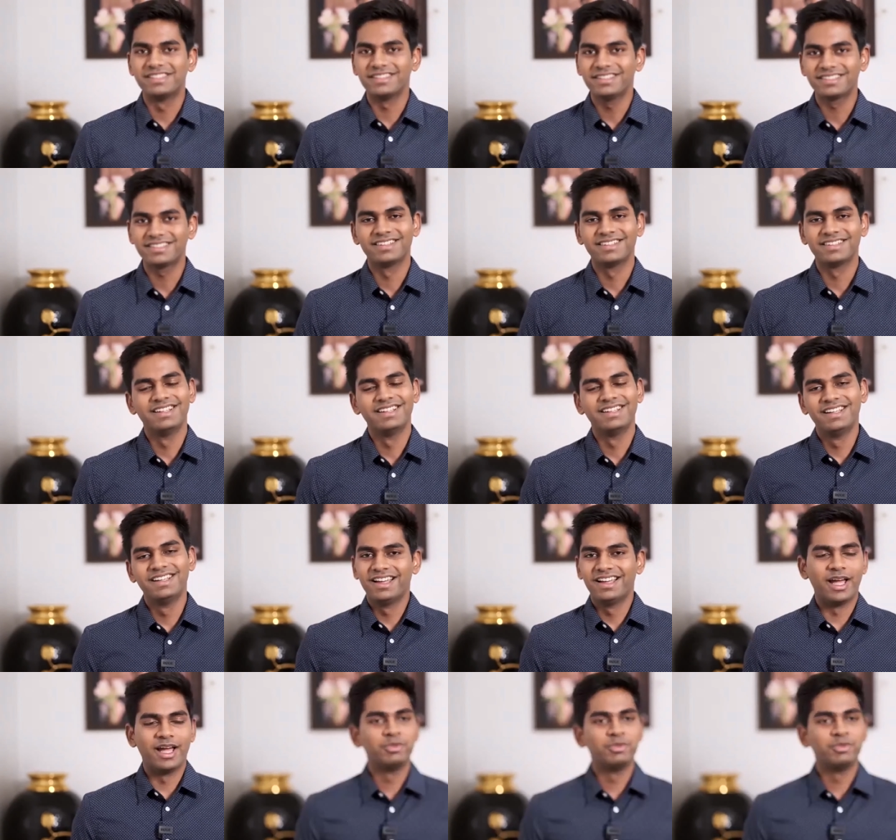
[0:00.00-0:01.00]
I'm sure
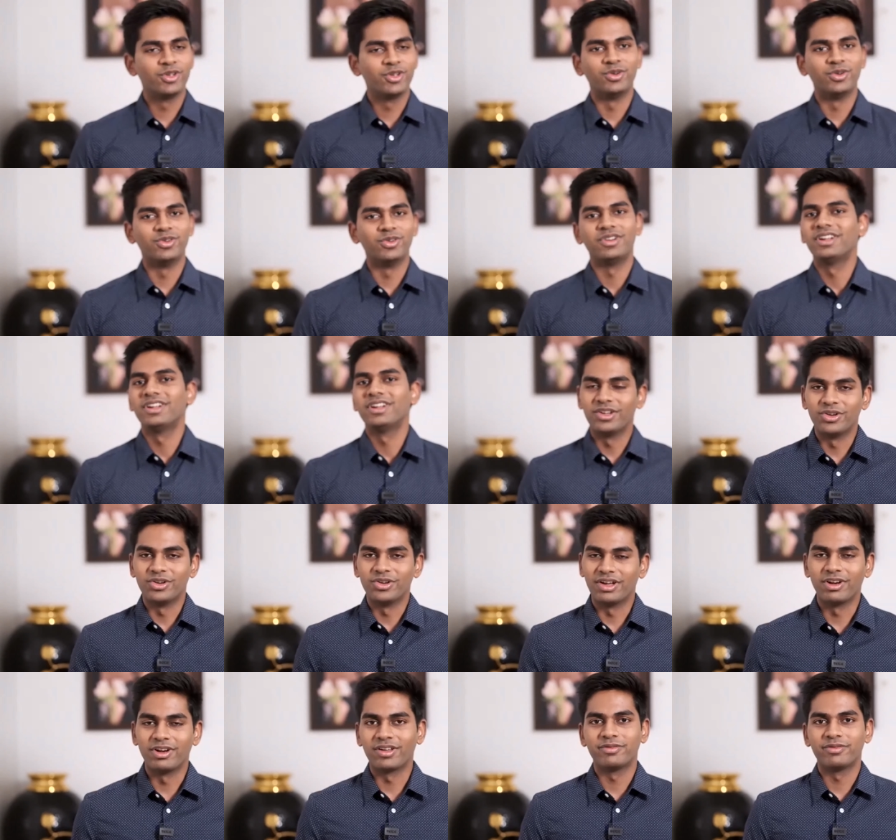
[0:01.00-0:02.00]
you, you have a lot of
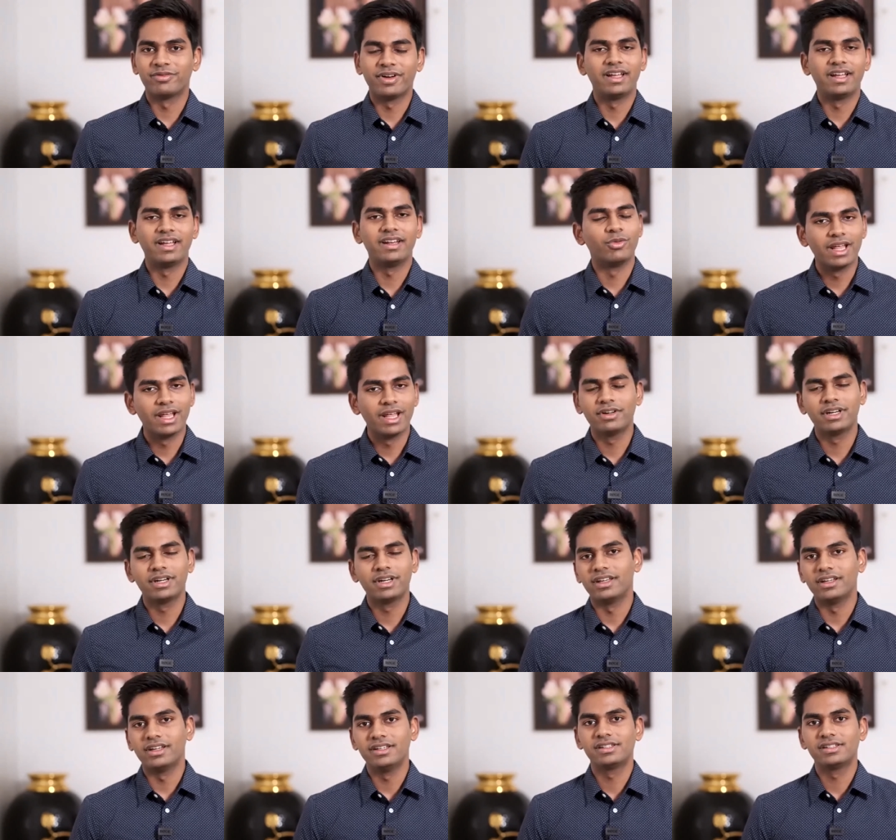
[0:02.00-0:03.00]
fun, whatever it is.